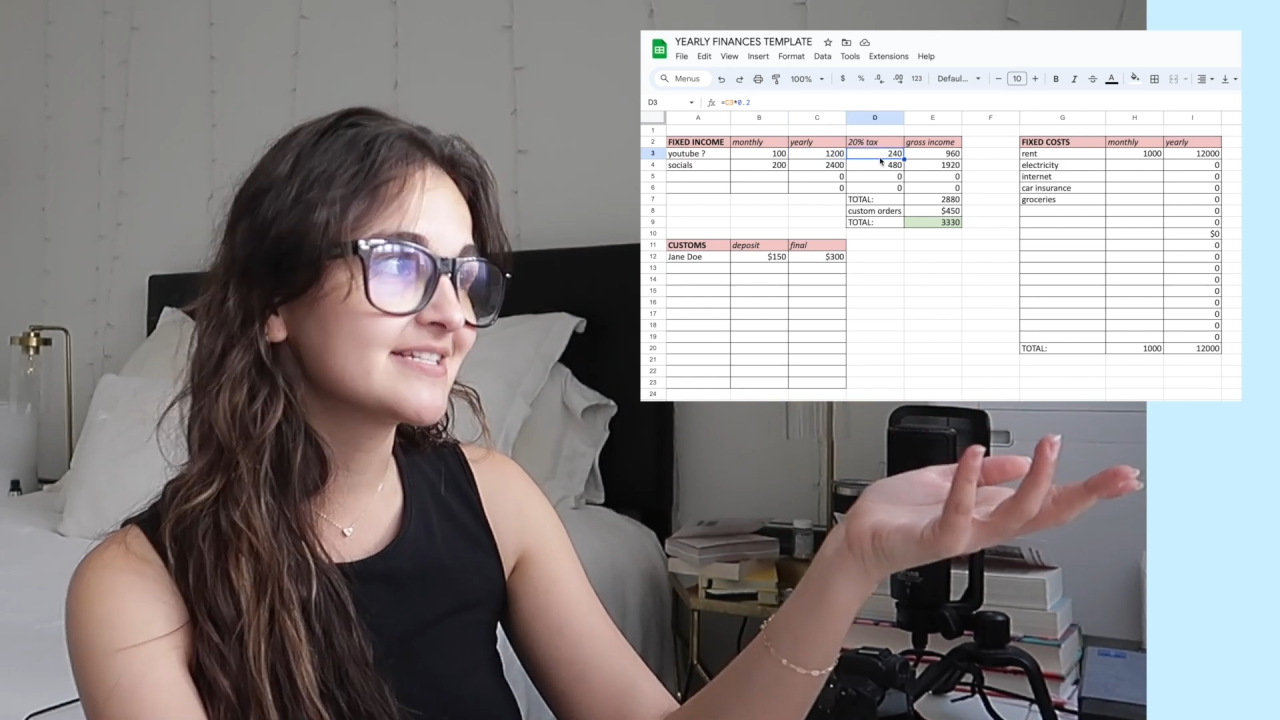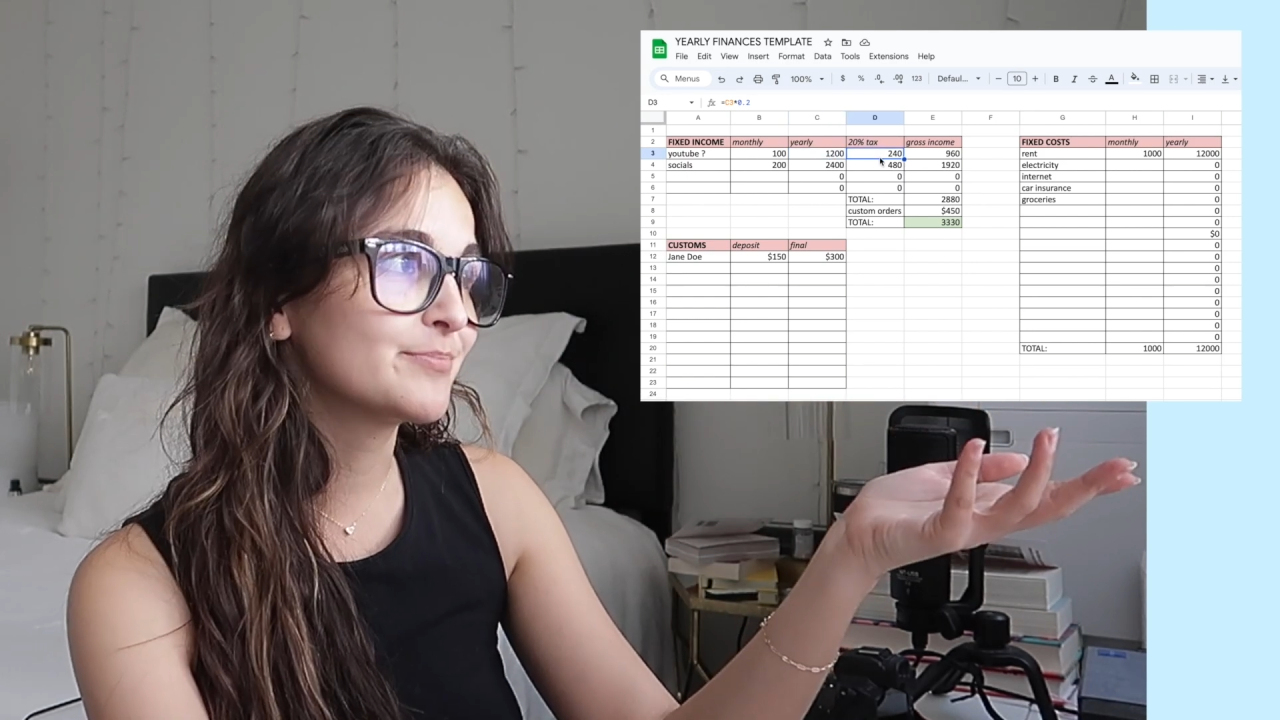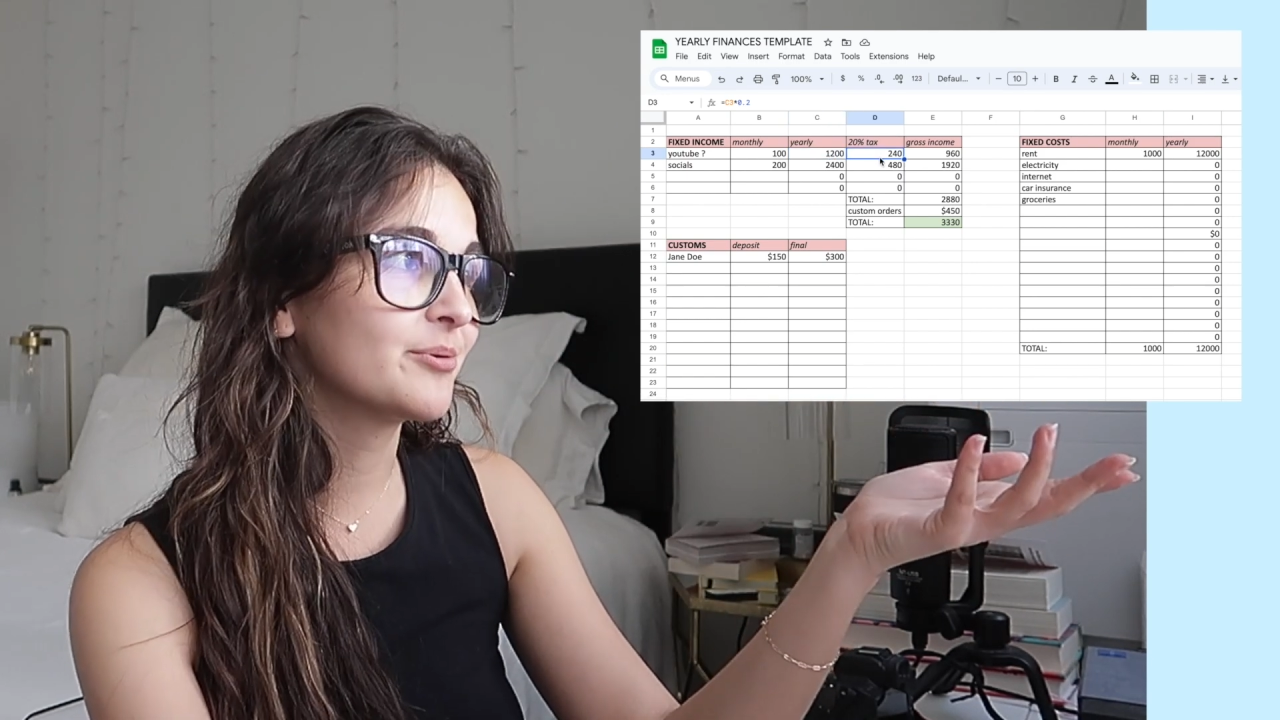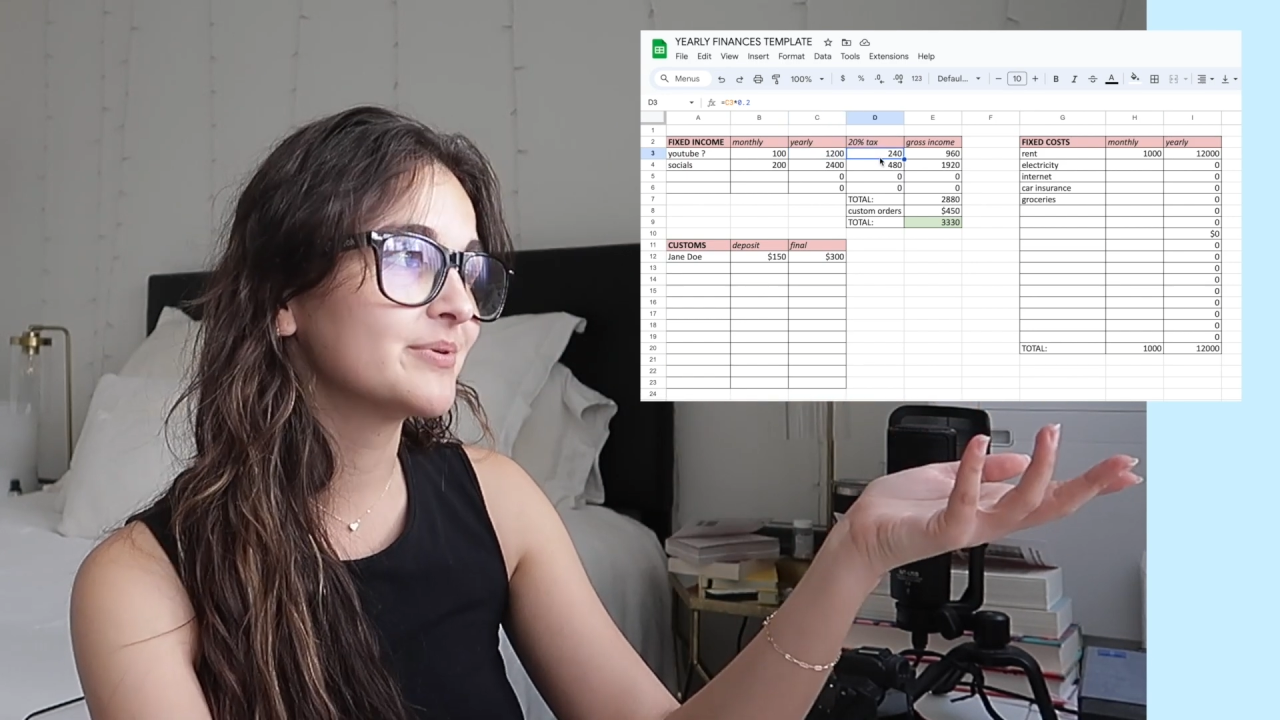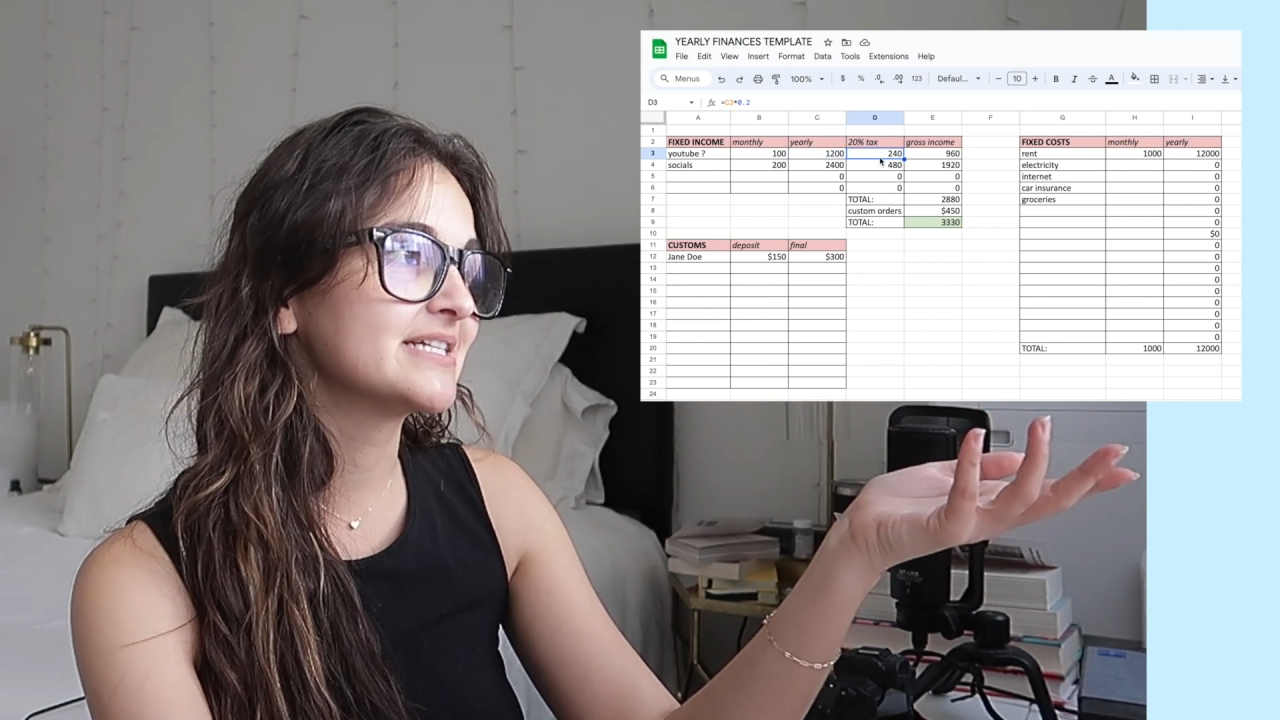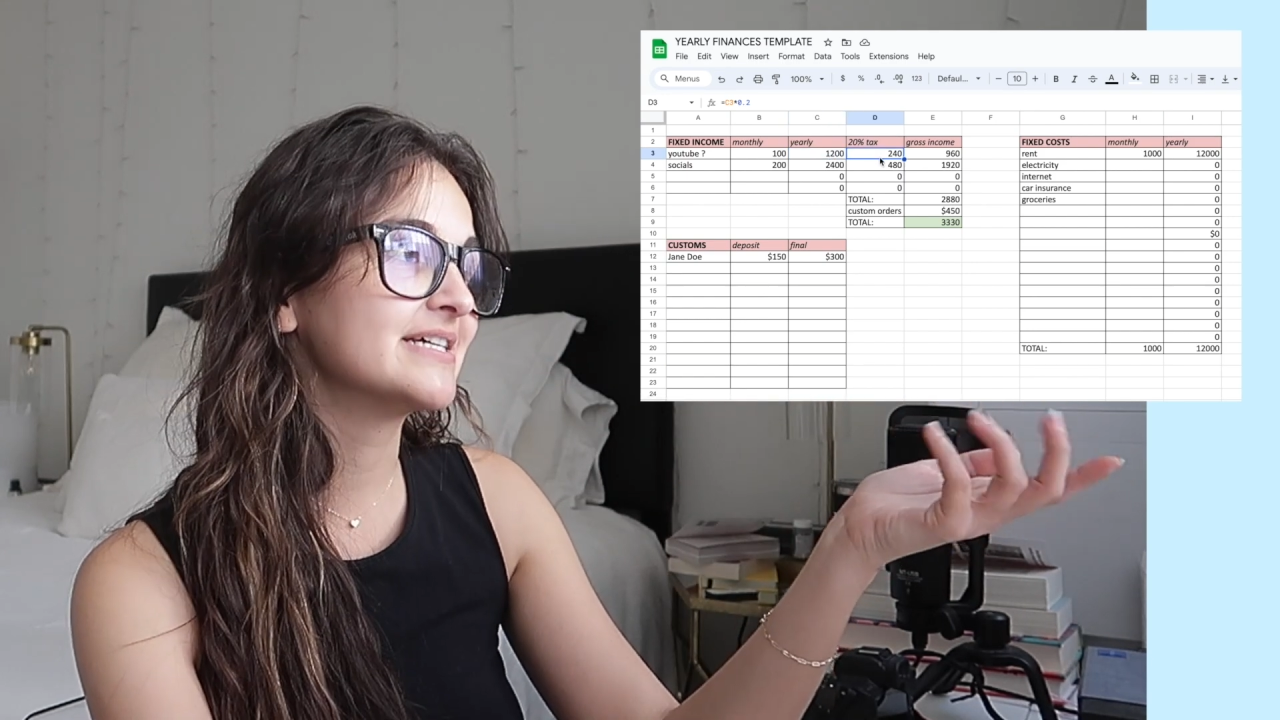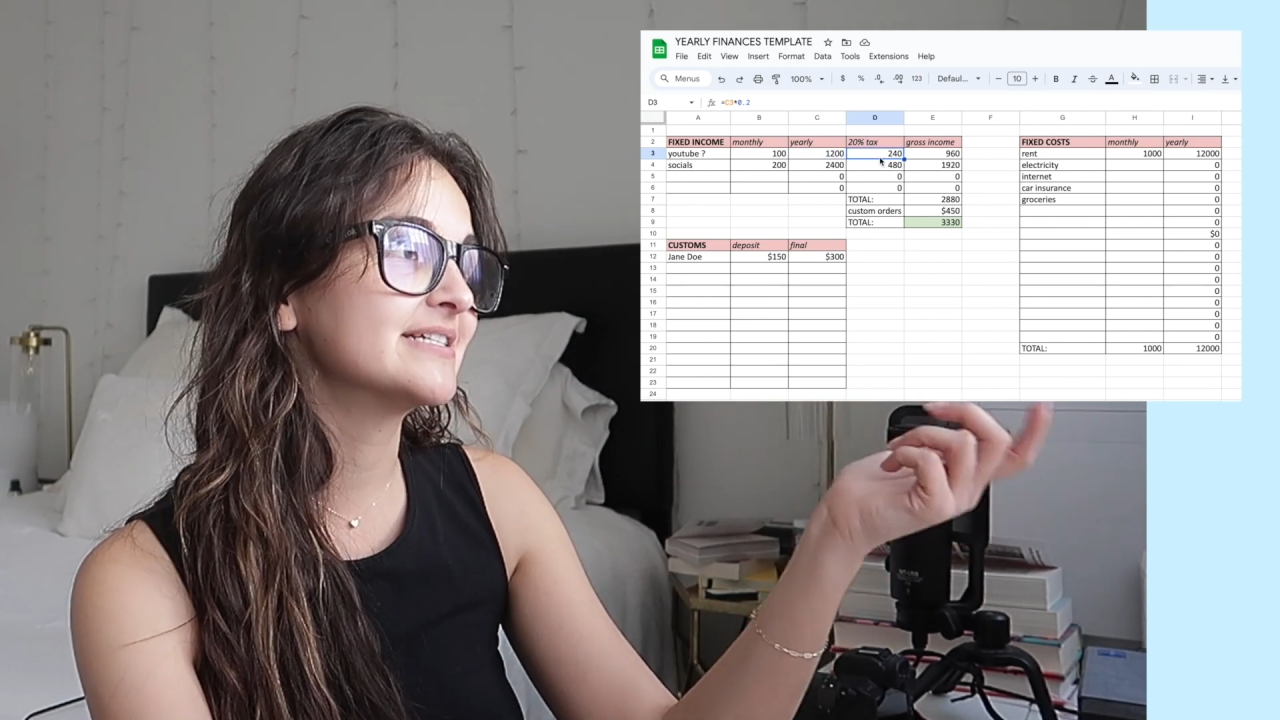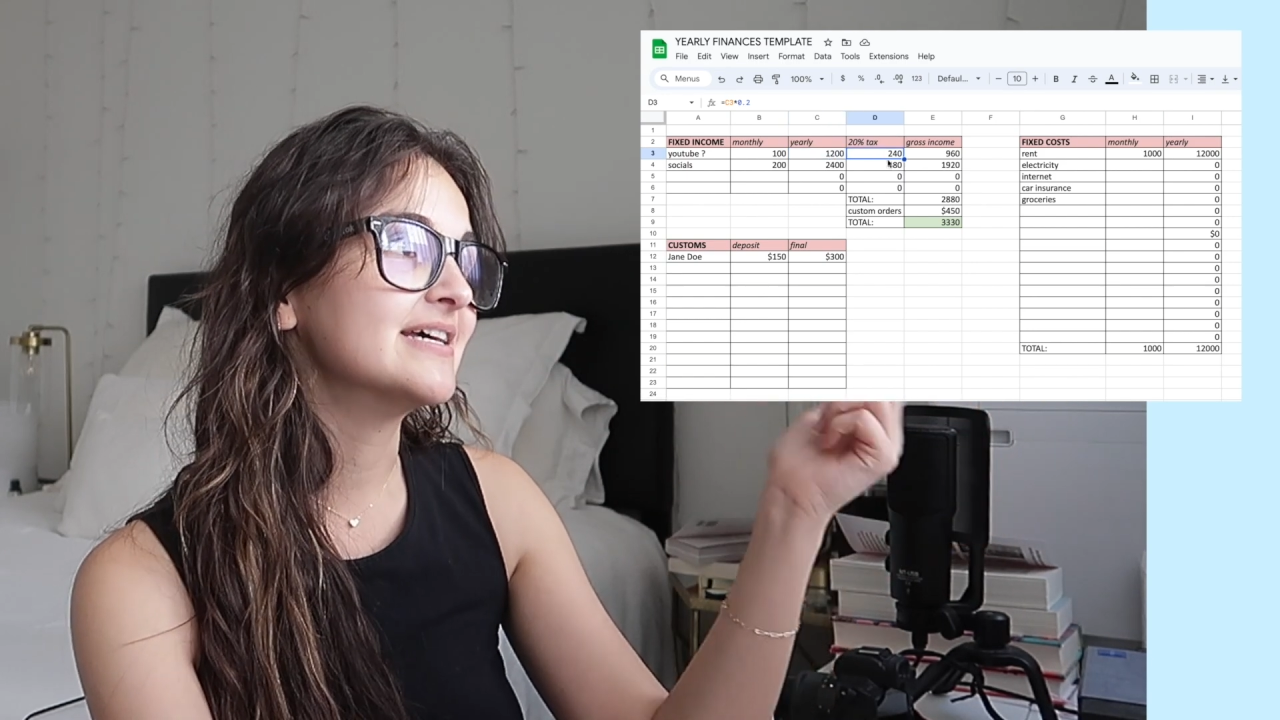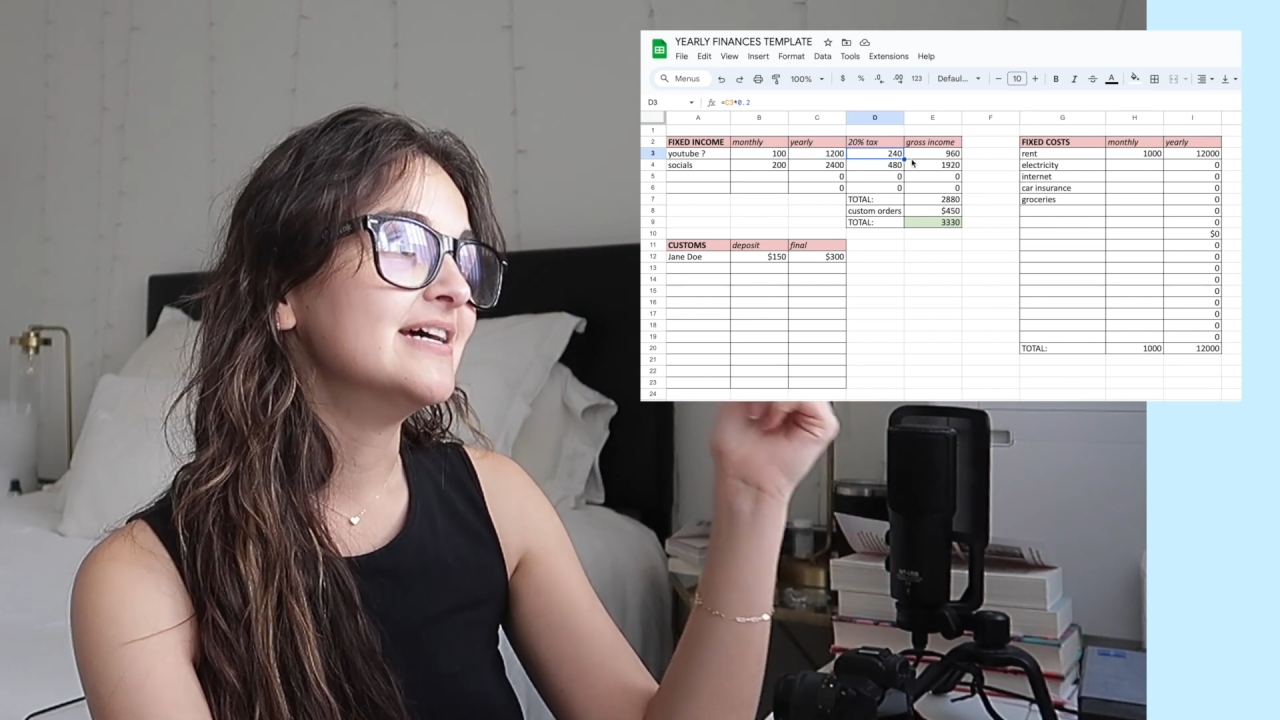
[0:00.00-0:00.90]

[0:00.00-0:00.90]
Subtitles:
purposes.